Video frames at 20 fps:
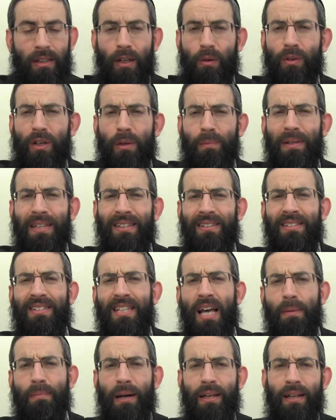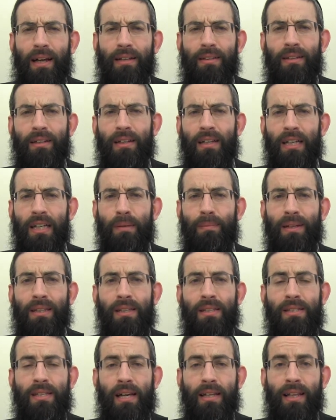Now what do you mean to say by that? He meant
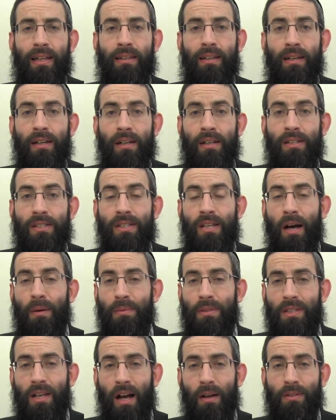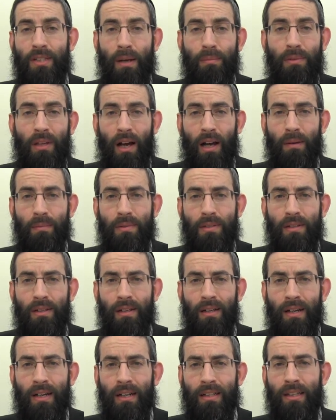to say that sometimes
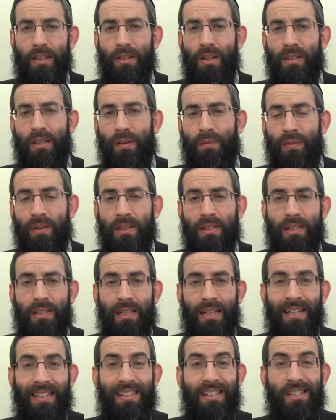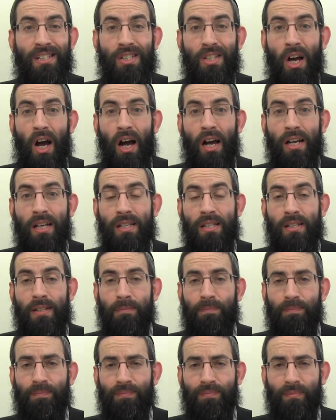there's a difference in the size
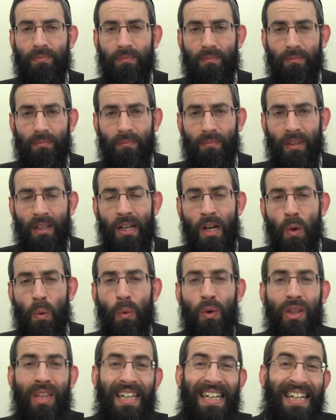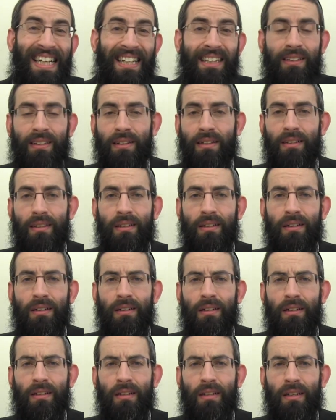within
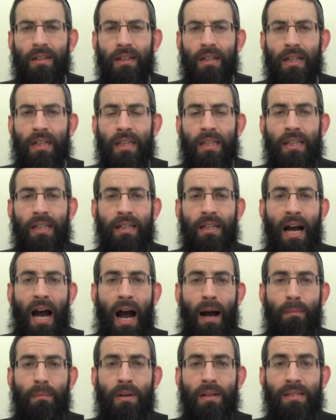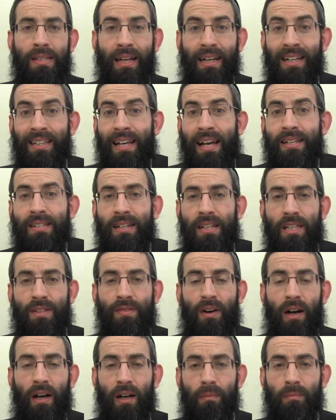the ammas that contain 6
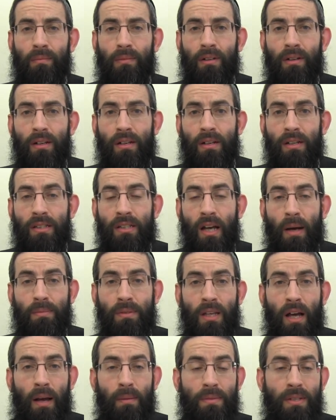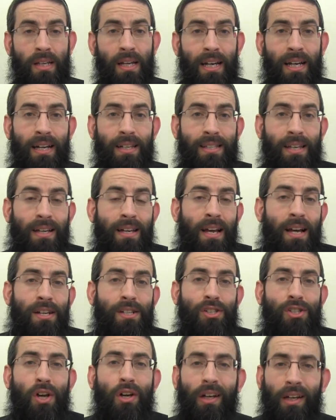tefachim. Sometimes it's a
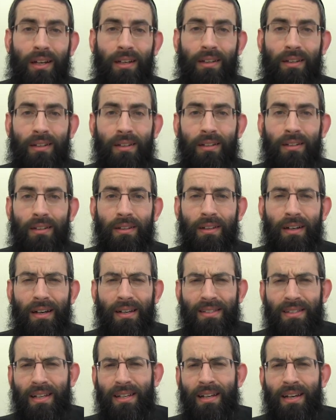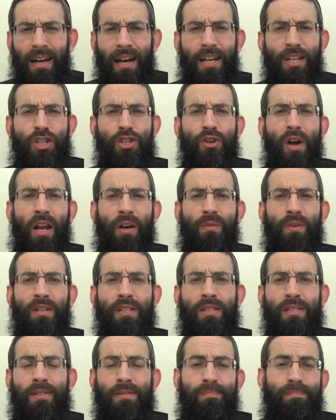soichik, it's a
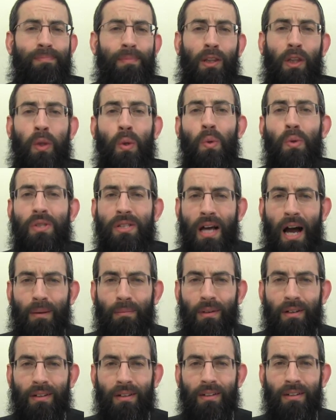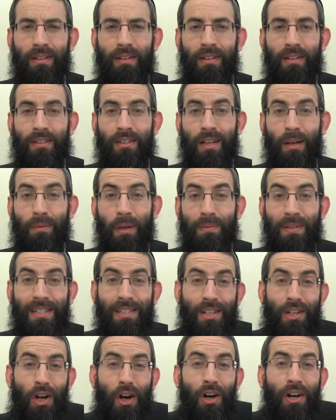generous, loose amma. Sometimes
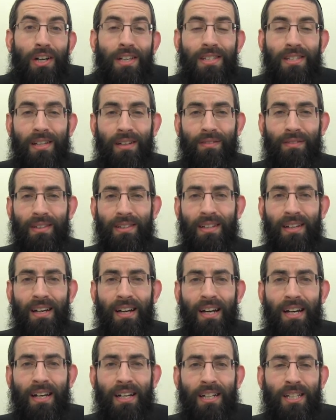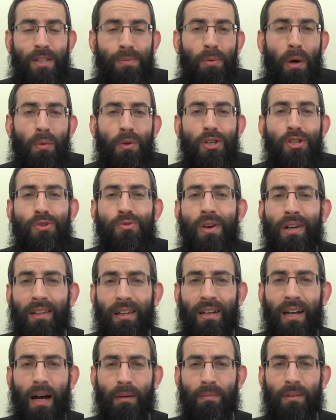it's an oitzev, it's a small,
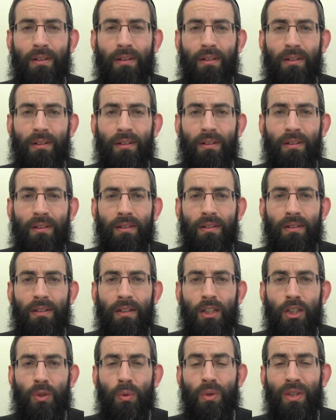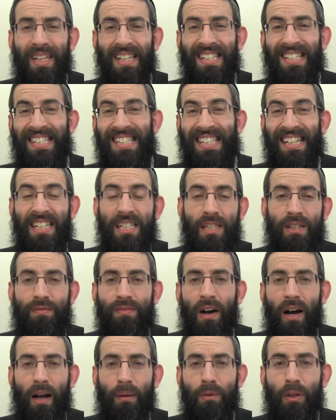restricted amma. So within 6
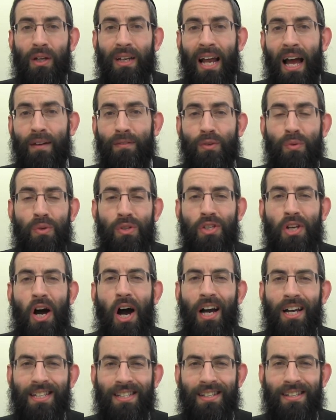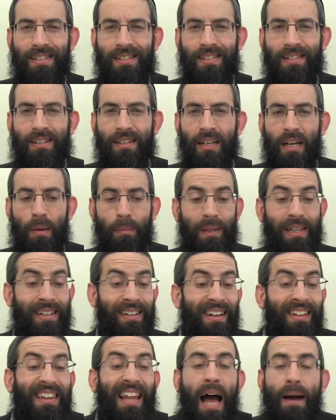tefachim you can have 2 sizes. But he
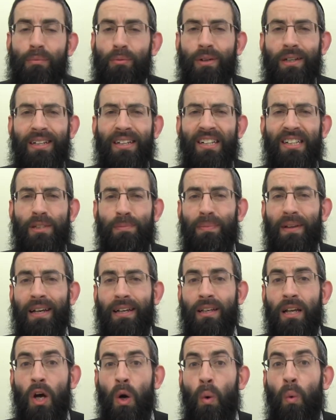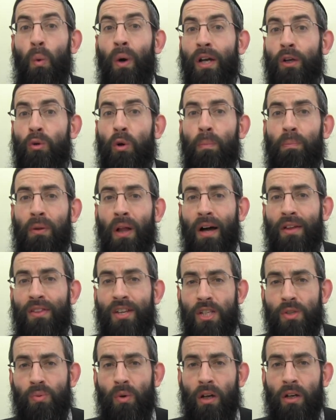didn't elaborate, he didn't explain where you apply
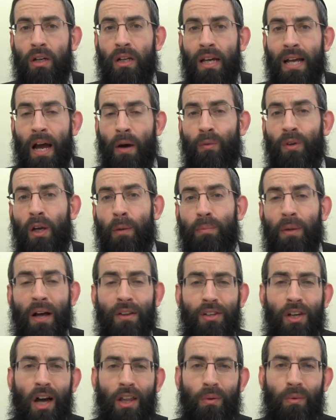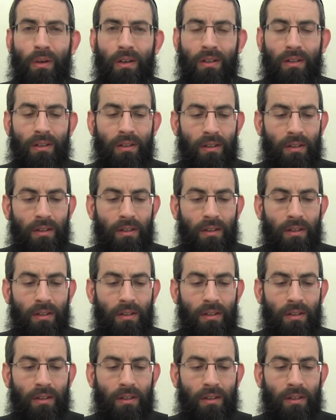this one and where you apply the other one.